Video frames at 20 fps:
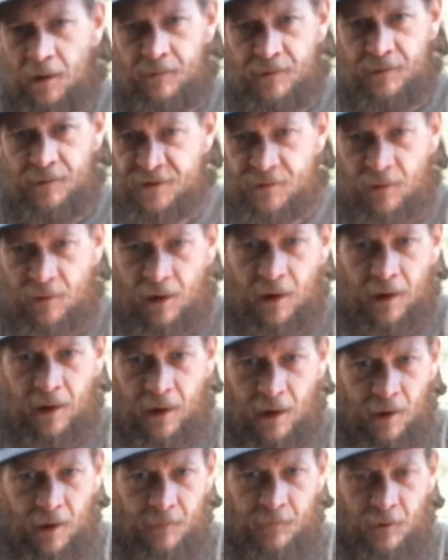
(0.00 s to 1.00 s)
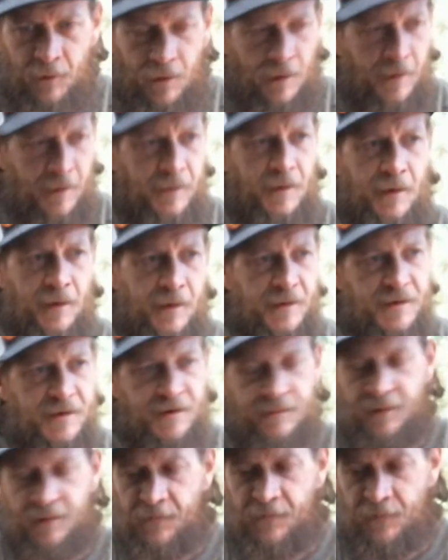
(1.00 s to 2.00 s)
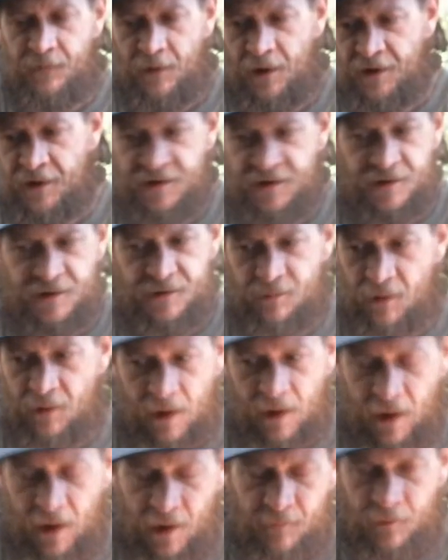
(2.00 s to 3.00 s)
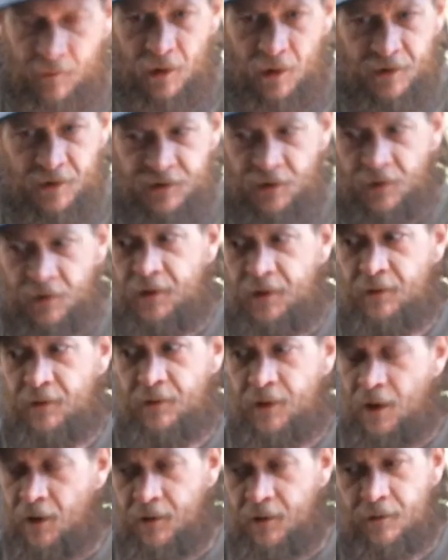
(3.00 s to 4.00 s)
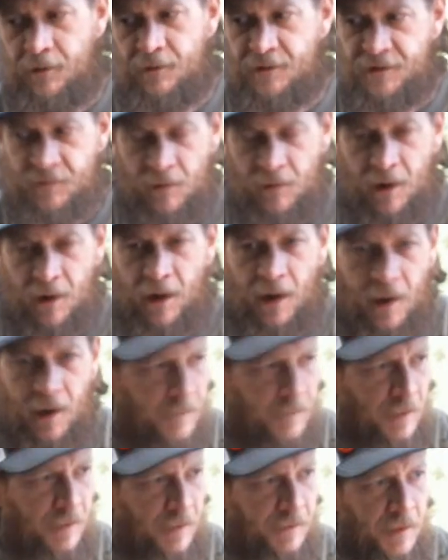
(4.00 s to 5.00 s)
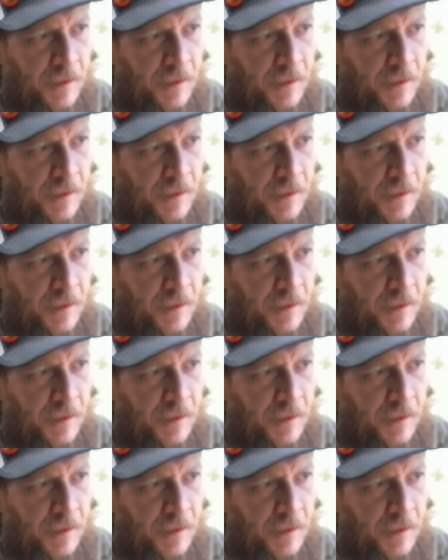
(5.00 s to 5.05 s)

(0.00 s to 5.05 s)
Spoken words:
That's why I have on Elizabeth Voss. That's why I have on John Kiriakou. That's why I have on